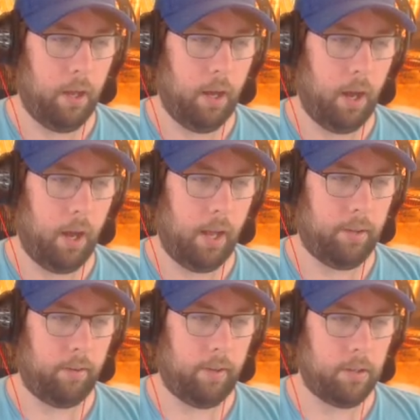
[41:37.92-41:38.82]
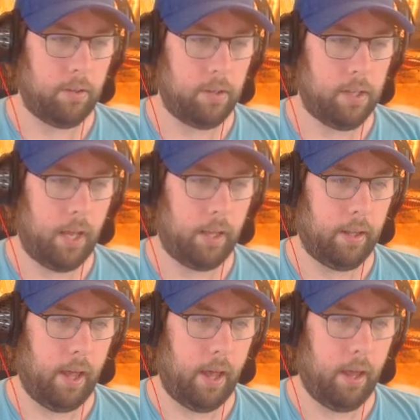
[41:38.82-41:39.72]
It's essentially saying
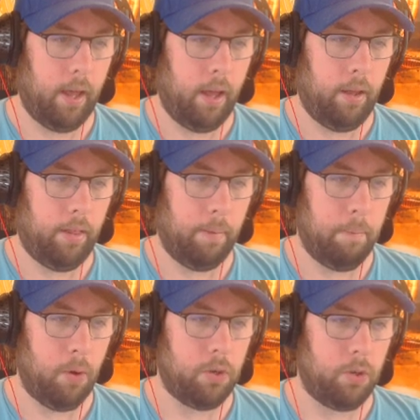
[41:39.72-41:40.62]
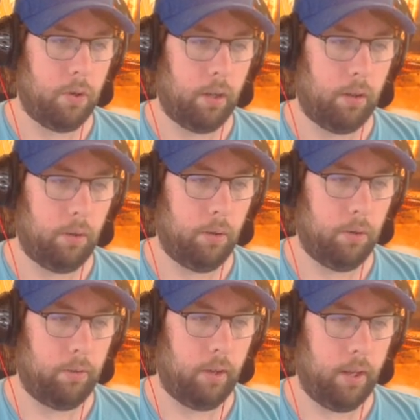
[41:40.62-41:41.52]
that the most you can
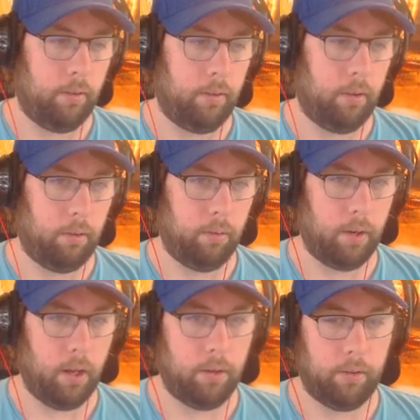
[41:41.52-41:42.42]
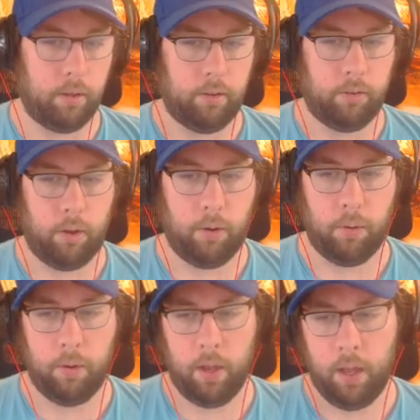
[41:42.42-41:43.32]
lose is 300.
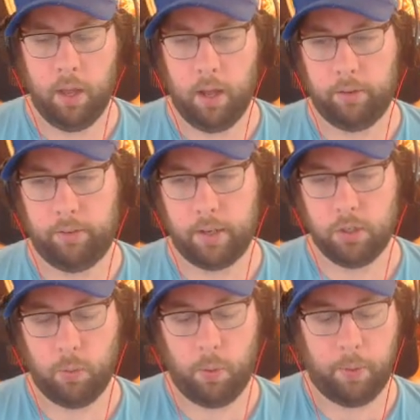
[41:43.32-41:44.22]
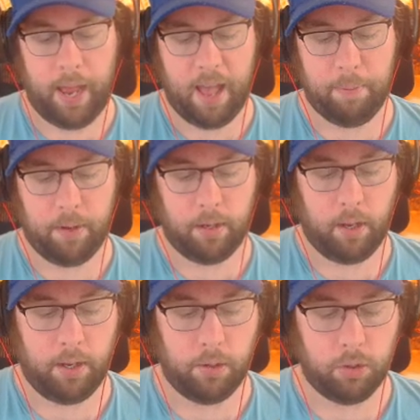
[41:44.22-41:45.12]
So essentially what would happen
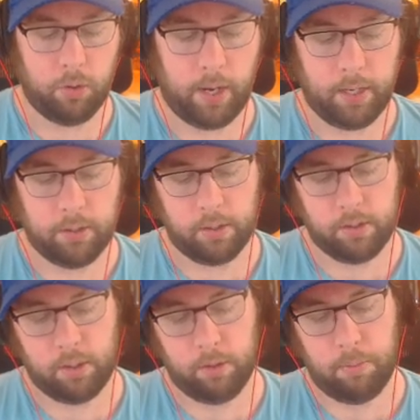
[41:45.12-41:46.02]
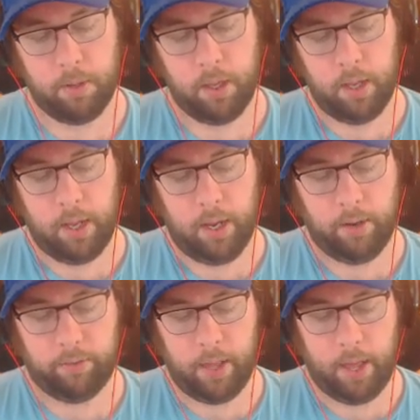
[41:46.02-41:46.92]
in your trading system
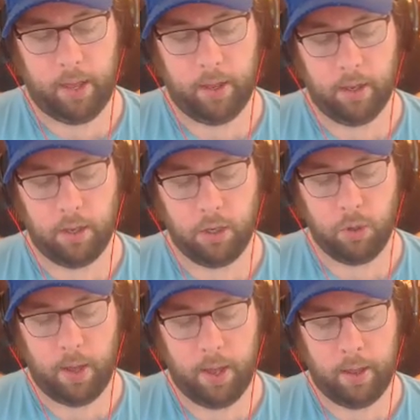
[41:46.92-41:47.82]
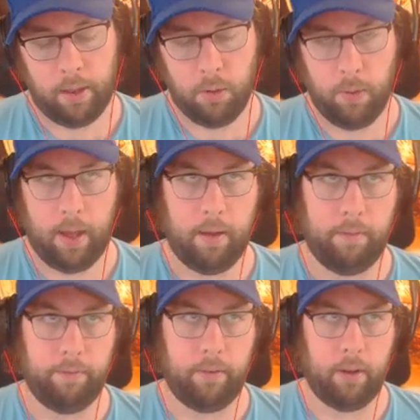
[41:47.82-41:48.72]
is that you have